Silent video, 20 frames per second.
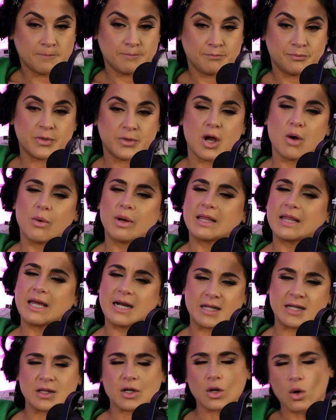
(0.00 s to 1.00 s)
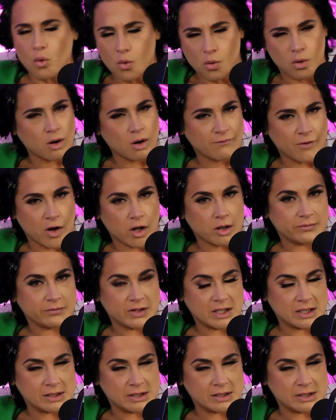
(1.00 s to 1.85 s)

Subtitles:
knowing that at the core of all of these